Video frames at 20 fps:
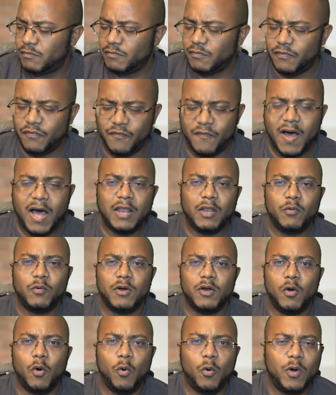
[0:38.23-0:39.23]

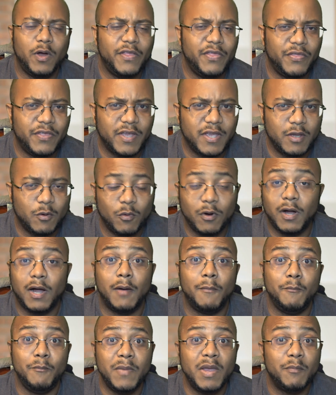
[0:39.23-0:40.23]
follower on the, well, a
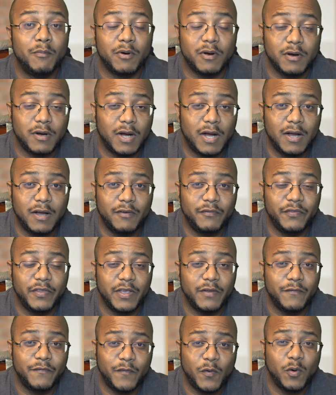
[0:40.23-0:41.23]
member of the
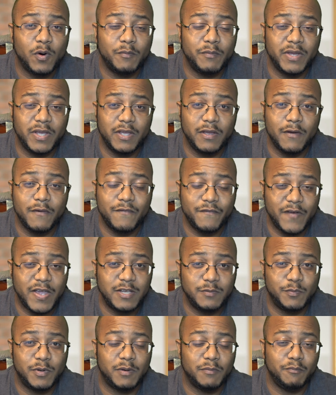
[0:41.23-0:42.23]
For Me
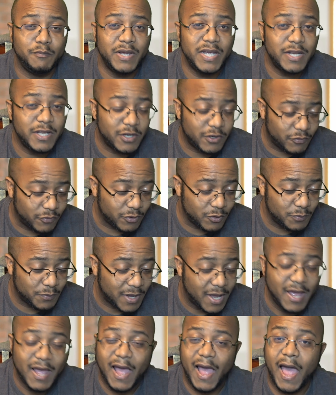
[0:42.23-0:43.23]
Facebook media group
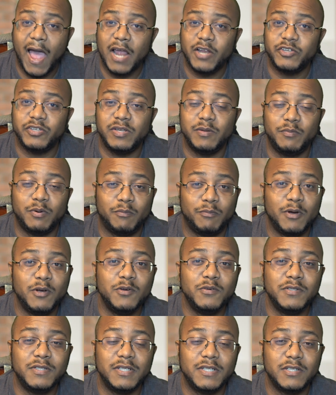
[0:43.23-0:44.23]
actually
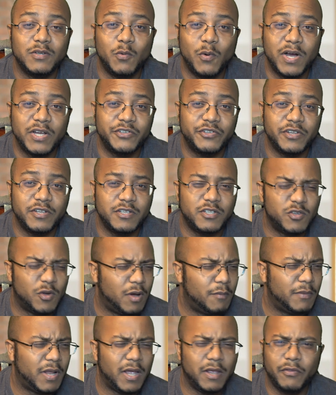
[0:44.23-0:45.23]
proposed this question. So
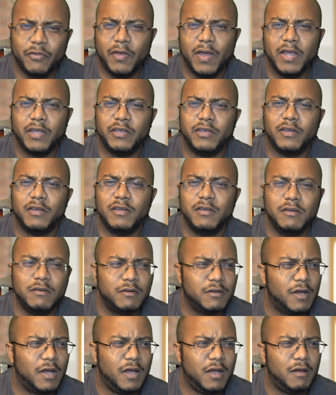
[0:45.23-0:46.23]
I'm like, thank you,
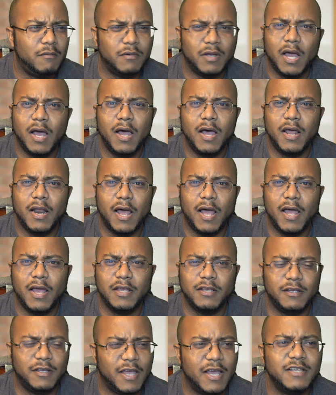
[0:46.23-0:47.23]
God, I
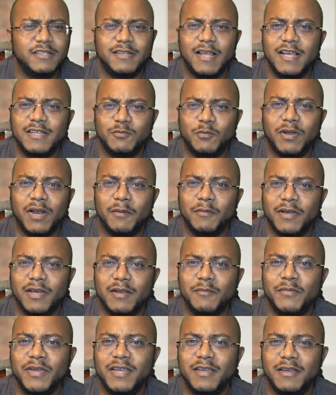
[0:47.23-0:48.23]
guess that's what I'm going
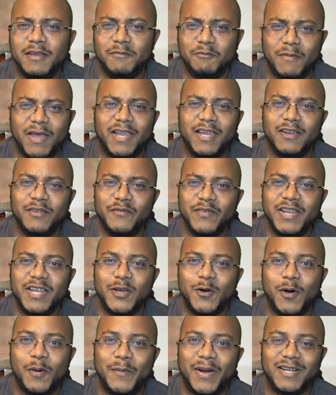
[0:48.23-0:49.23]
to be making a
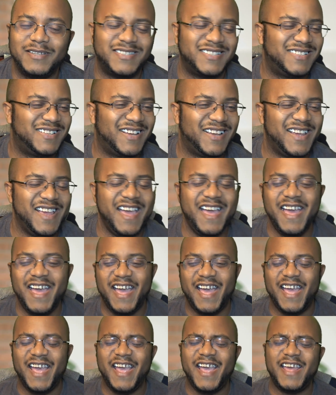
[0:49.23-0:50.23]
video about today.
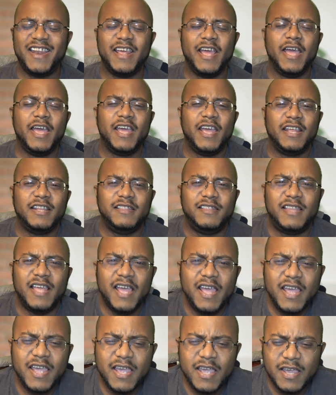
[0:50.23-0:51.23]
And
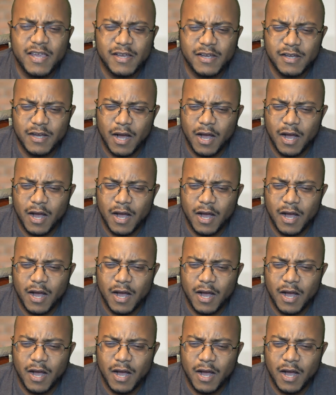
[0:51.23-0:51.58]
they,